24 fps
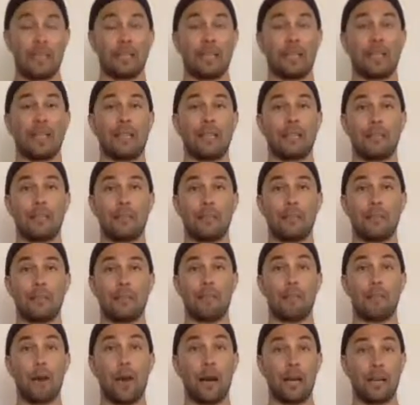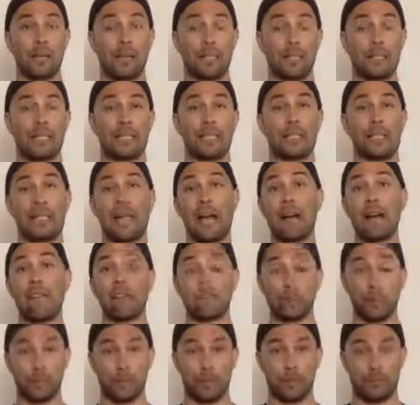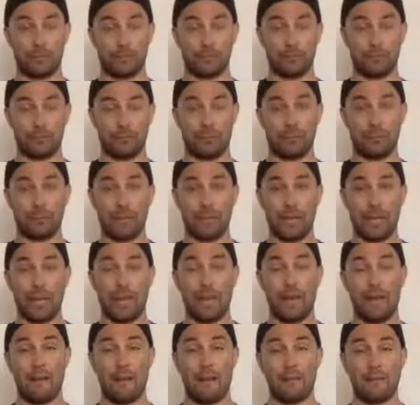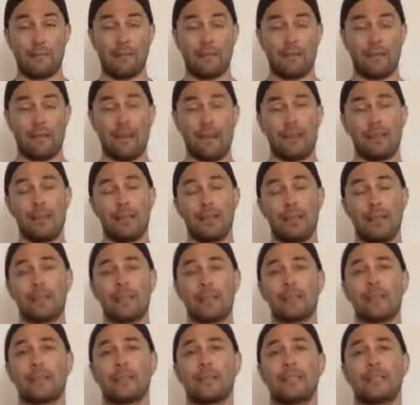that's the body's scaffolding that we have. And